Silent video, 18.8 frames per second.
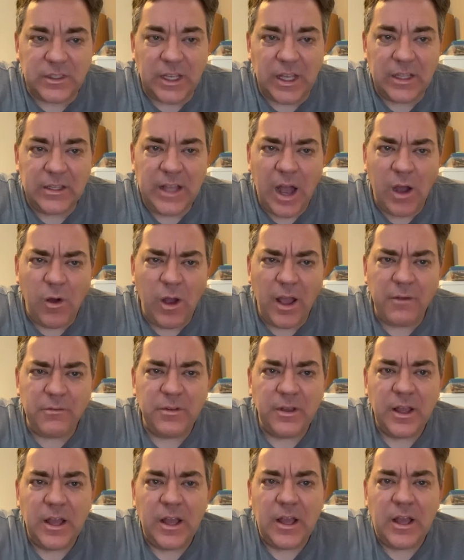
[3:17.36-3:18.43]
Now, I've
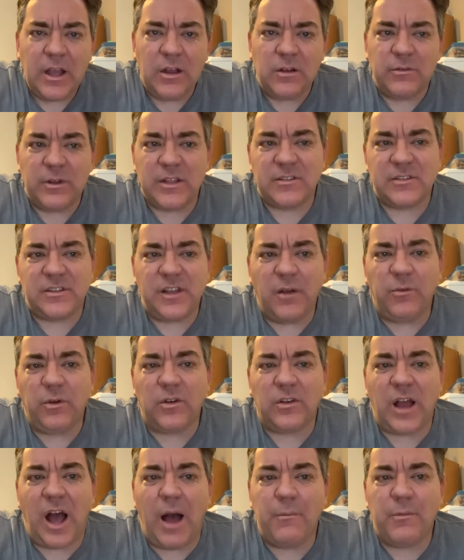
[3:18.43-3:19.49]
written several
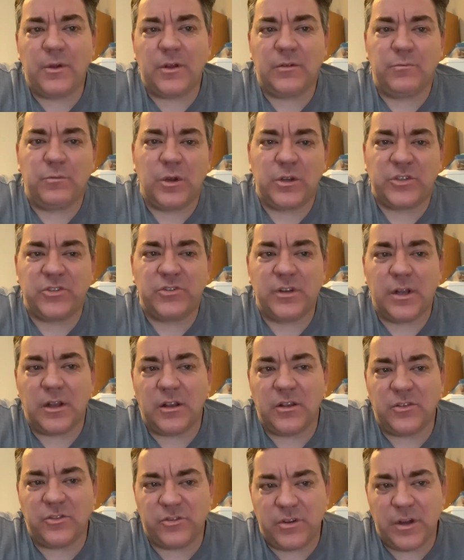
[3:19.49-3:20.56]
comic book
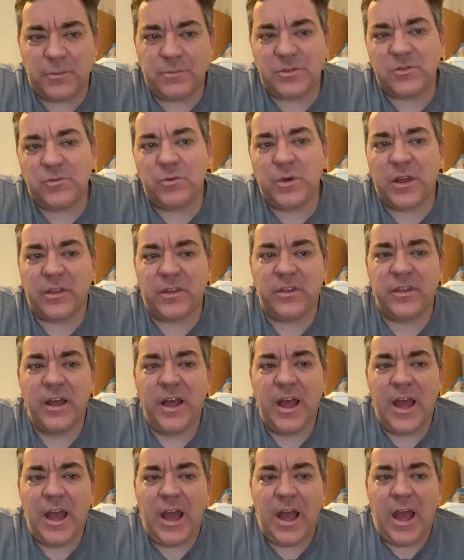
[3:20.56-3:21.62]
scripts with
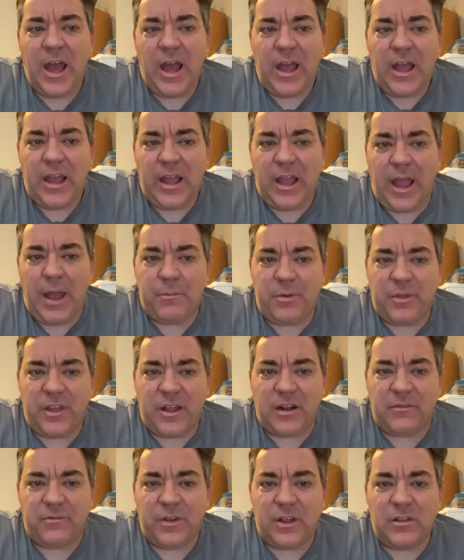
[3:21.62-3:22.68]

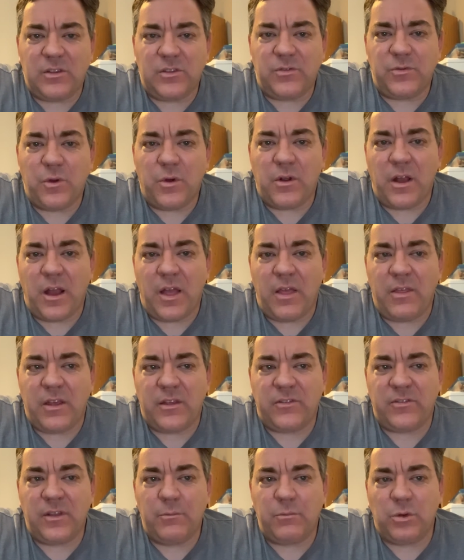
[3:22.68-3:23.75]
empathetic villains for the
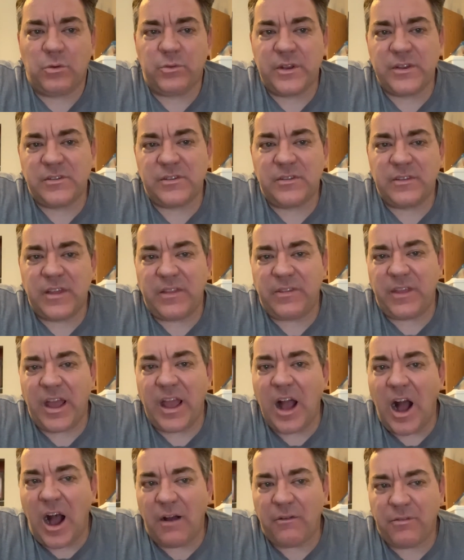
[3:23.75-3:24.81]
simple reason that they
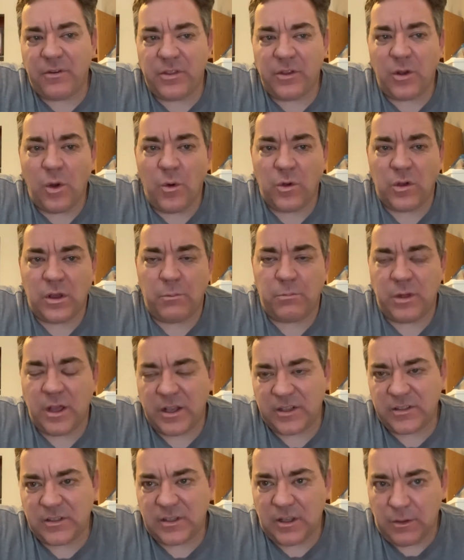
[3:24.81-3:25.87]
offer their own
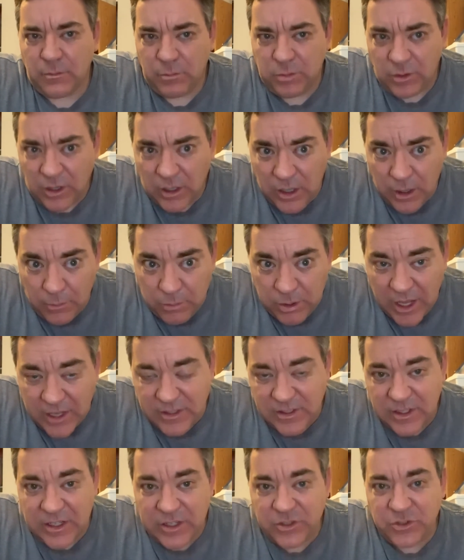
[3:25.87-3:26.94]

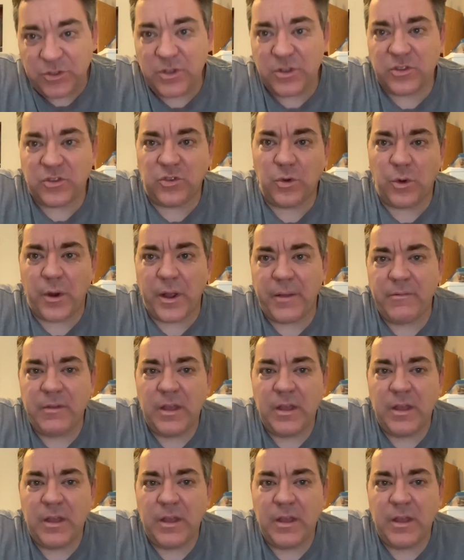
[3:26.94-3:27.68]
complexities to the story.